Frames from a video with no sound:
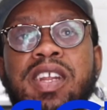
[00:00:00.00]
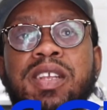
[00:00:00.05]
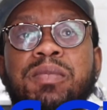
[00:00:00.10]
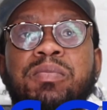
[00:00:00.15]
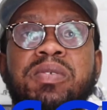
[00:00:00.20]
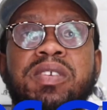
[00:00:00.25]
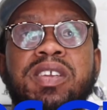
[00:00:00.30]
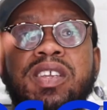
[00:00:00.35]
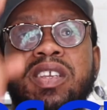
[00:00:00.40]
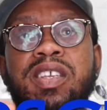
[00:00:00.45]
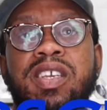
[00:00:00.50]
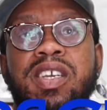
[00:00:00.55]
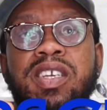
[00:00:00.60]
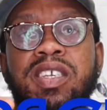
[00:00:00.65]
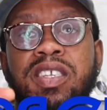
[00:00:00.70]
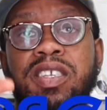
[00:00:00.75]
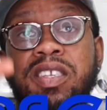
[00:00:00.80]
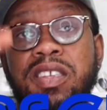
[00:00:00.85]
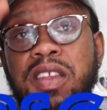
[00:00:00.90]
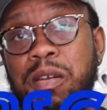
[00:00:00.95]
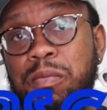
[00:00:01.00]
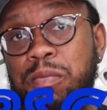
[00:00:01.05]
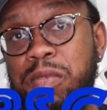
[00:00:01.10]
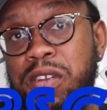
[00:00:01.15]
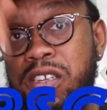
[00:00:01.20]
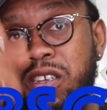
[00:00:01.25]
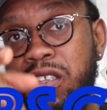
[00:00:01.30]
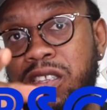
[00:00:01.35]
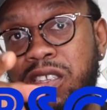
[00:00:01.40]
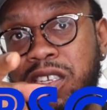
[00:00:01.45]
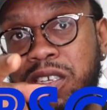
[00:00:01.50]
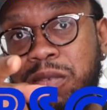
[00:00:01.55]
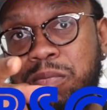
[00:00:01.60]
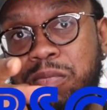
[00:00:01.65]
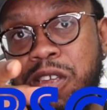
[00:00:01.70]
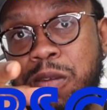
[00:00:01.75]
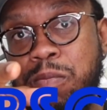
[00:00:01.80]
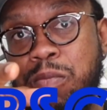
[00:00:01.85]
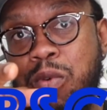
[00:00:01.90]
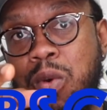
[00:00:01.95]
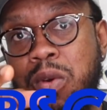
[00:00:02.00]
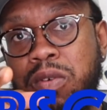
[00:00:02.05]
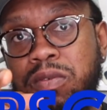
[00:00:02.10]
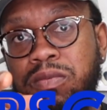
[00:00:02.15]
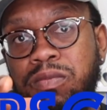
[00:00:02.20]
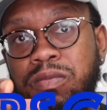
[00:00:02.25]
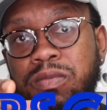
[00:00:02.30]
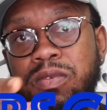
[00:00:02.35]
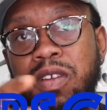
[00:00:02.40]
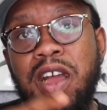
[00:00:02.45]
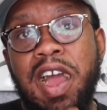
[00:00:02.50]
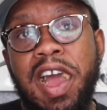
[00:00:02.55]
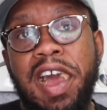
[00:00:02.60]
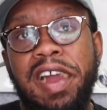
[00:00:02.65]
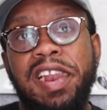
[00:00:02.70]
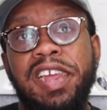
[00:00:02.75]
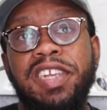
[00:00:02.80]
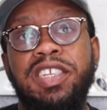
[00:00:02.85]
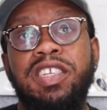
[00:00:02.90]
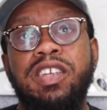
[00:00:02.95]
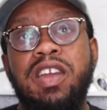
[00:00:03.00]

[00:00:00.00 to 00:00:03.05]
as Boogie says, be good to your people, holla at